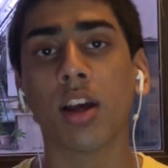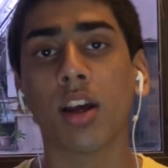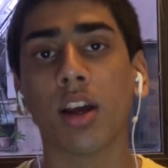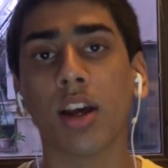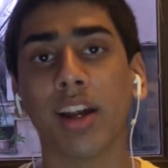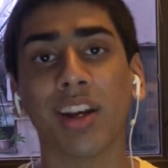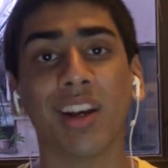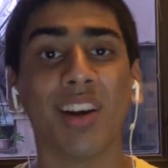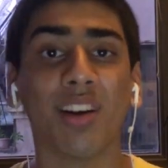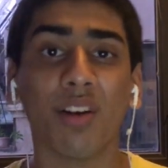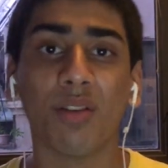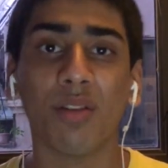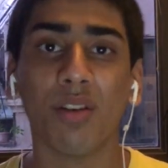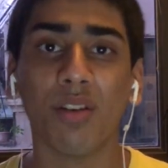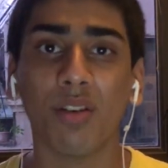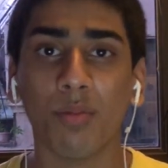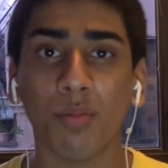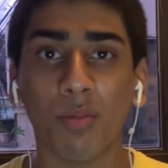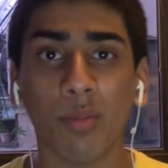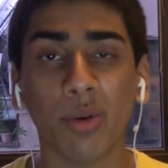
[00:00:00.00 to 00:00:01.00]
And
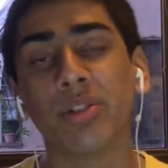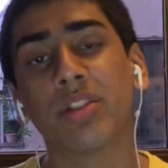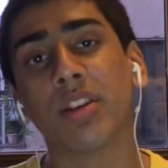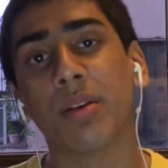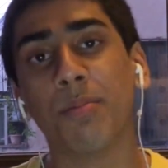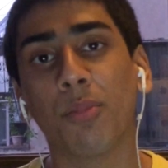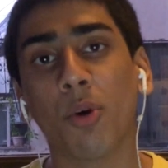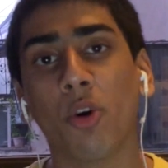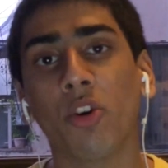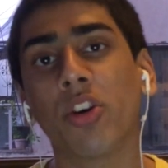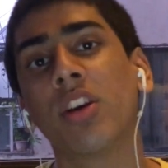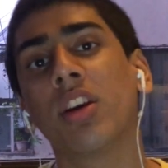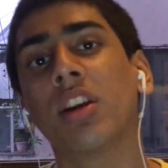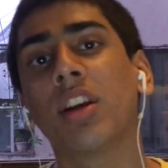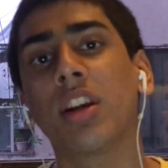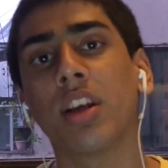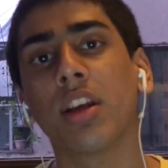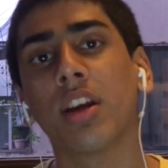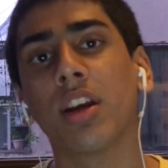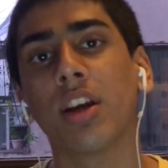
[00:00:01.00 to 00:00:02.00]
most
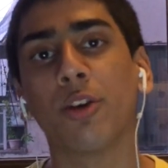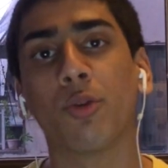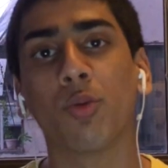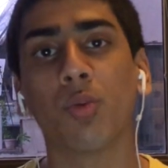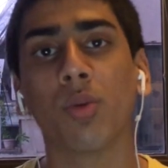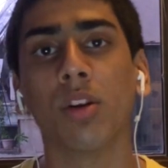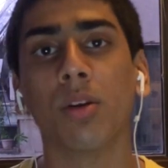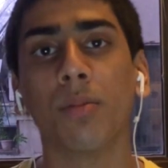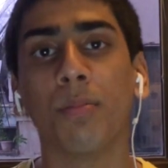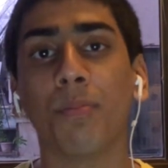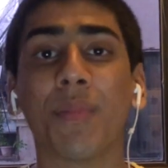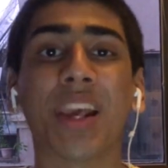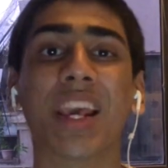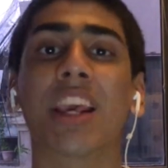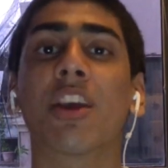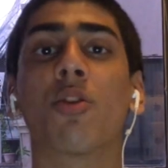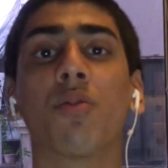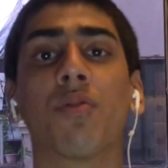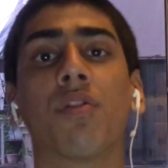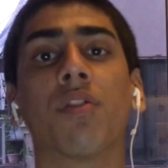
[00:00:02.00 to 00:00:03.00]
importantly, it will make
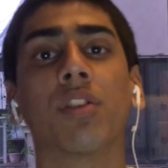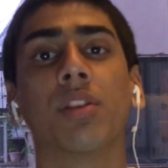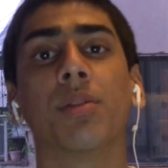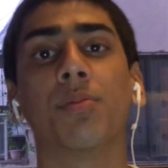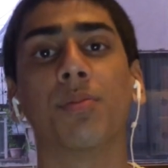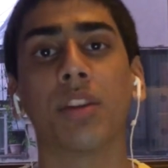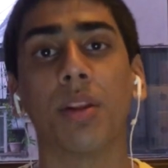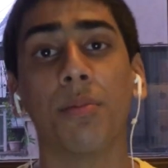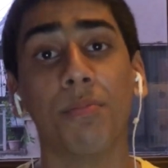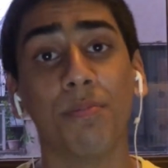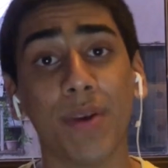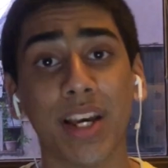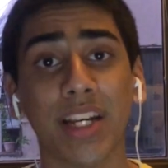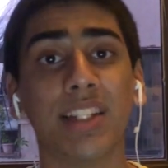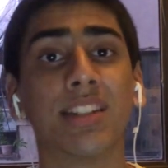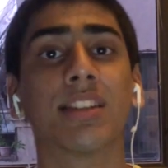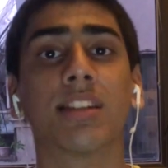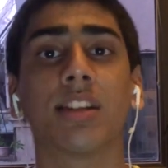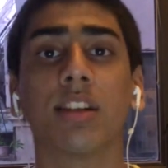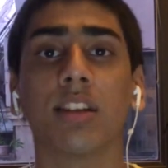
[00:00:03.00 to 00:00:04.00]
your film the
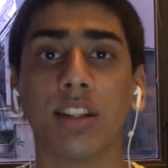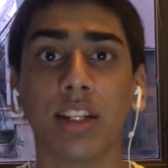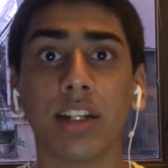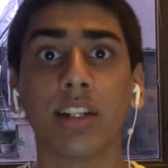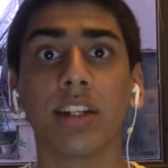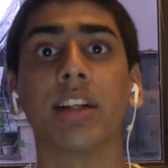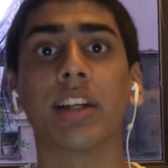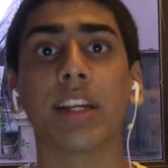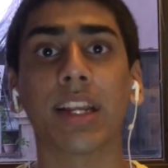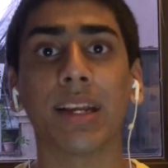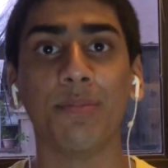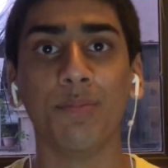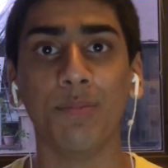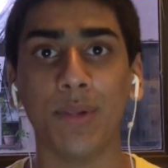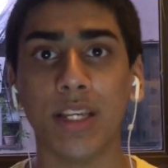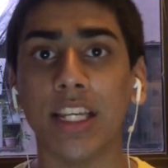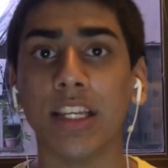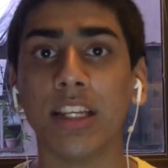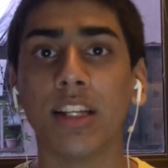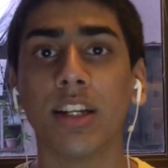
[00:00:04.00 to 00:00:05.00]
best that it can
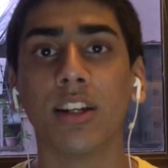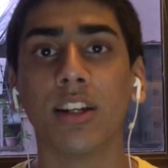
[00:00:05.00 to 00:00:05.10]
be.